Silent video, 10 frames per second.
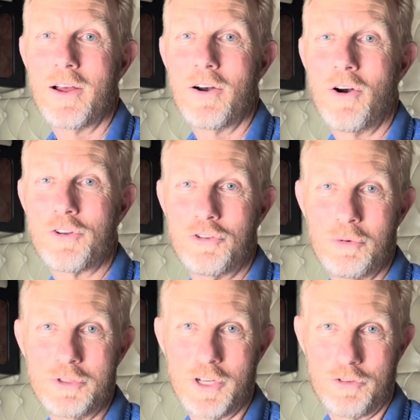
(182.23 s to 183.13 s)
I
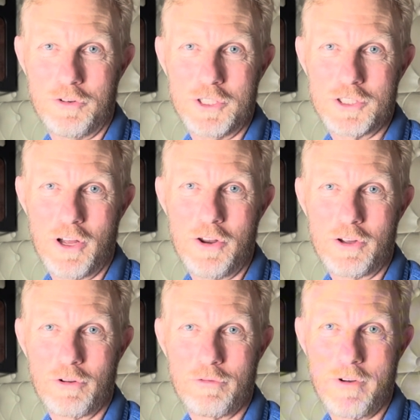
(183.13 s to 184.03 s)
too had just finished
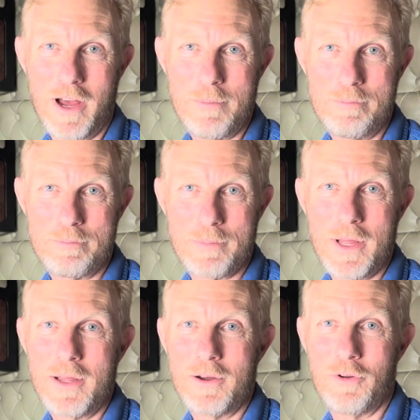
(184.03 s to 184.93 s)
loading on farm,
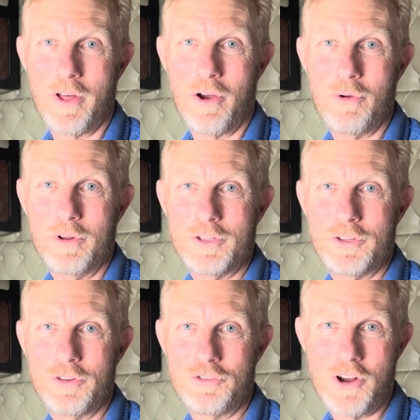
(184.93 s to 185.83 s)
although
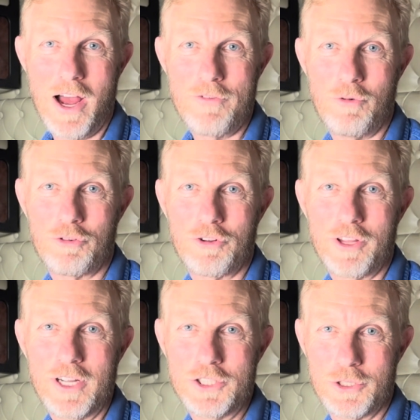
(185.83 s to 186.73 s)
chaff wasn't
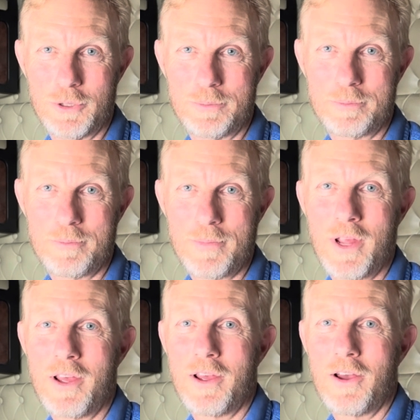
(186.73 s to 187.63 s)
the issue.
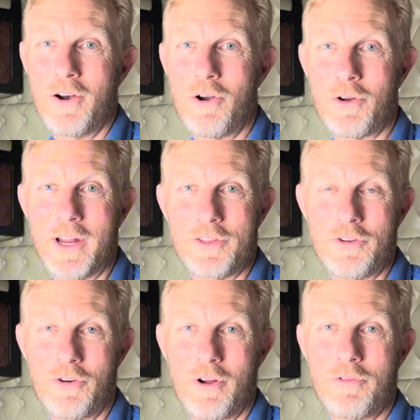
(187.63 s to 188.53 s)
I got out the
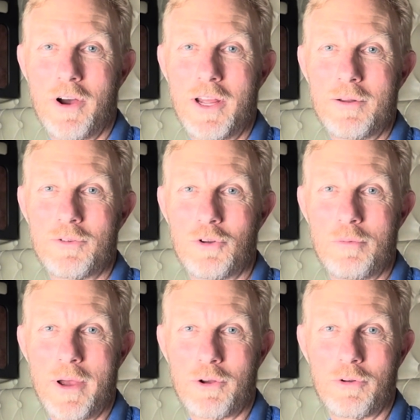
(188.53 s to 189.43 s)
driveway,
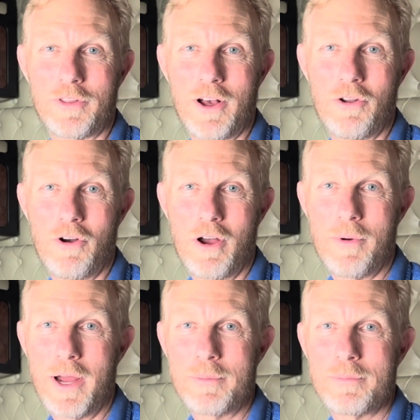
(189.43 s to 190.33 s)
turned back onto the old
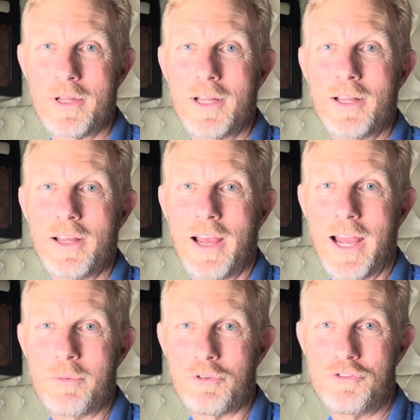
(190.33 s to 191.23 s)
highway,
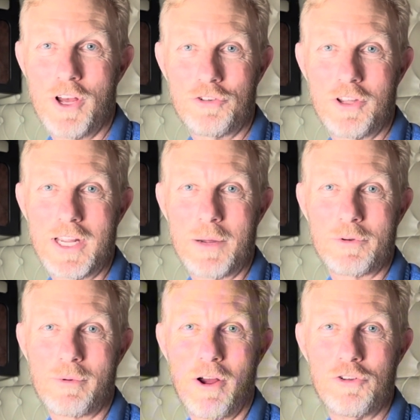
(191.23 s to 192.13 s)
and was just getting up
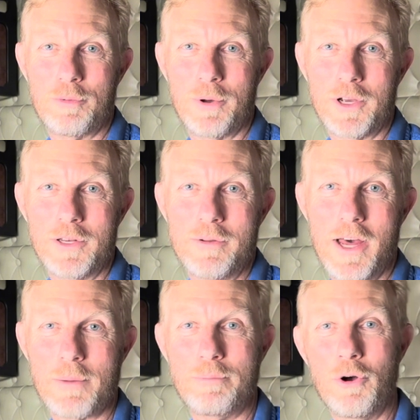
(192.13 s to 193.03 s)
to road speed,
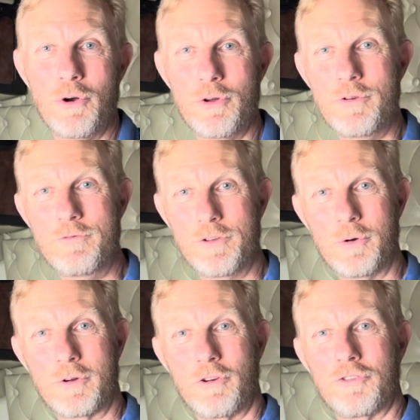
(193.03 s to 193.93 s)
and a bird
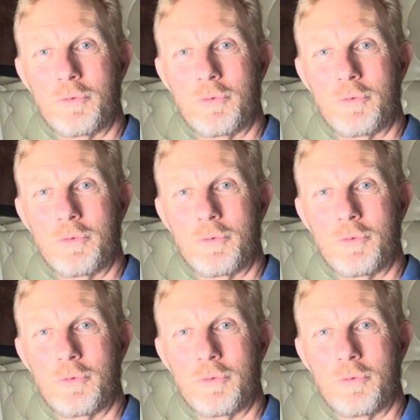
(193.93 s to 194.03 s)
flew across the